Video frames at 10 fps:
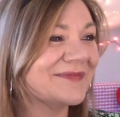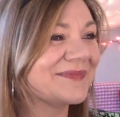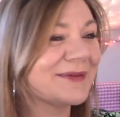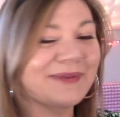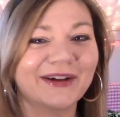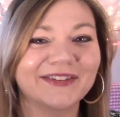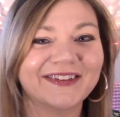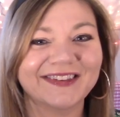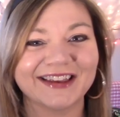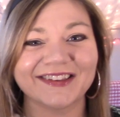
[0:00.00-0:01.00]
the belt
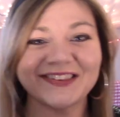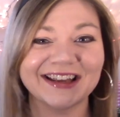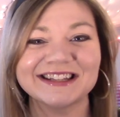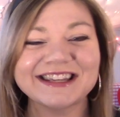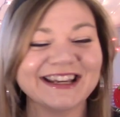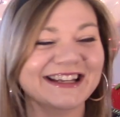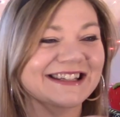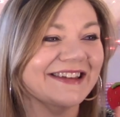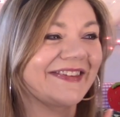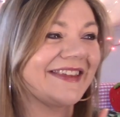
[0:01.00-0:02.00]
is like sentient
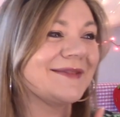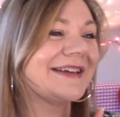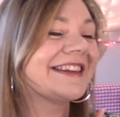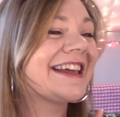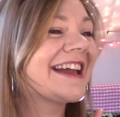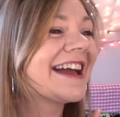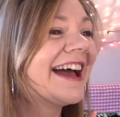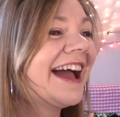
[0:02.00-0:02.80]
seemingly.